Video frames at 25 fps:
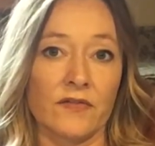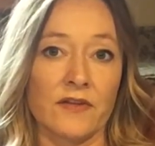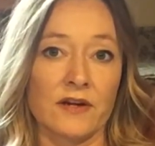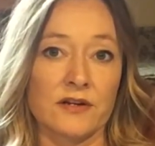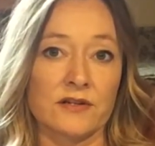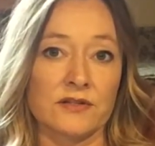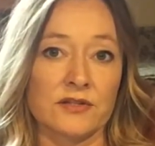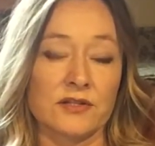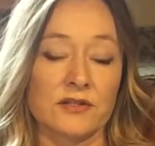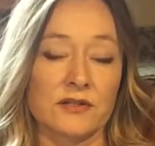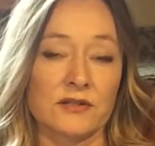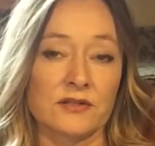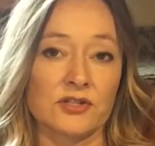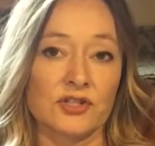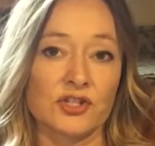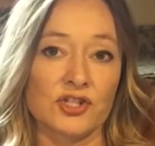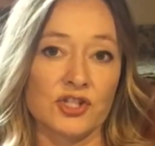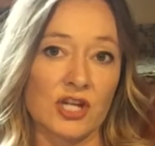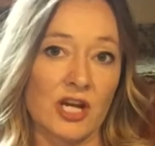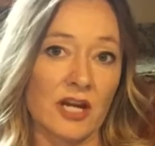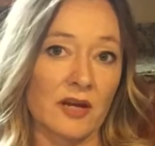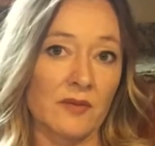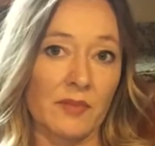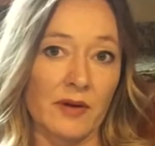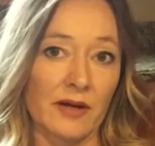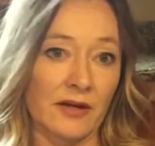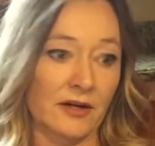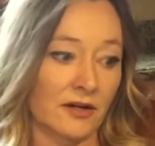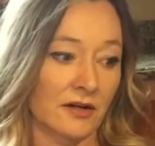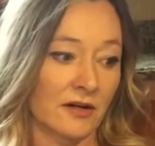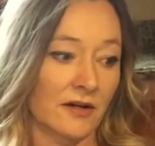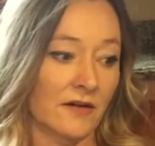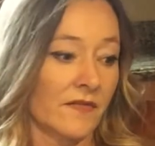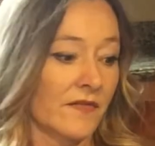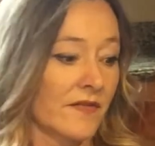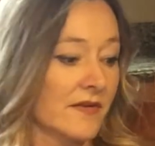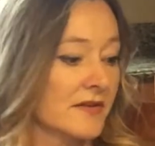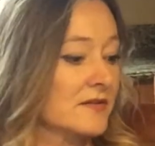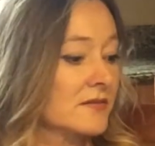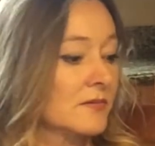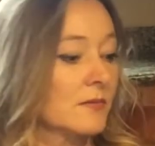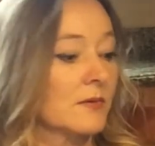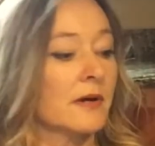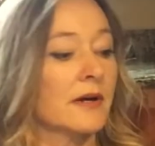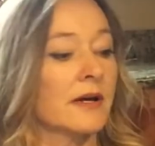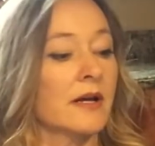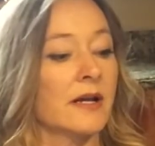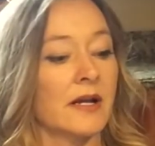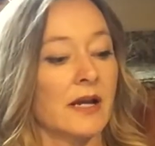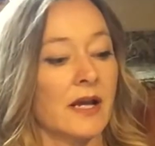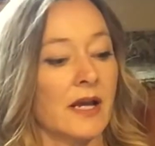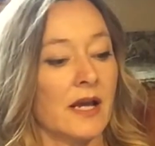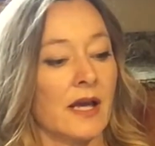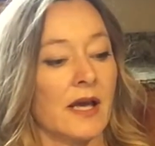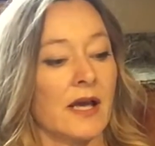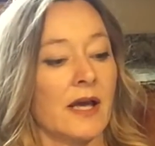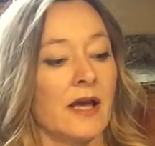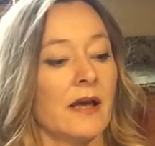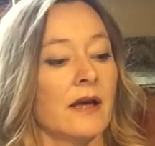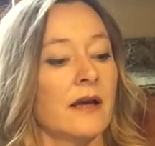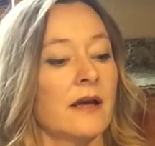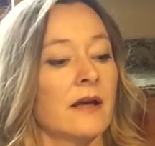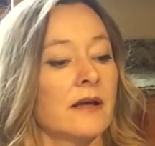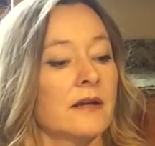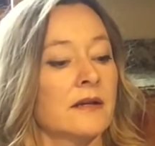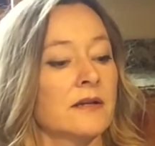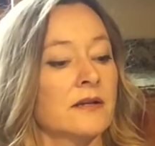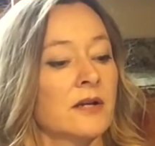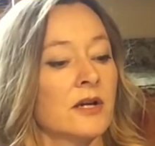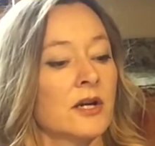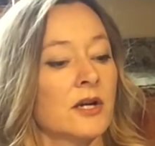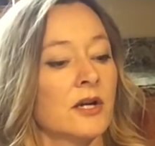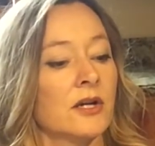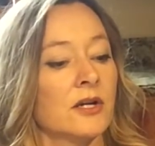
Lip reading: There's shea butter in this one and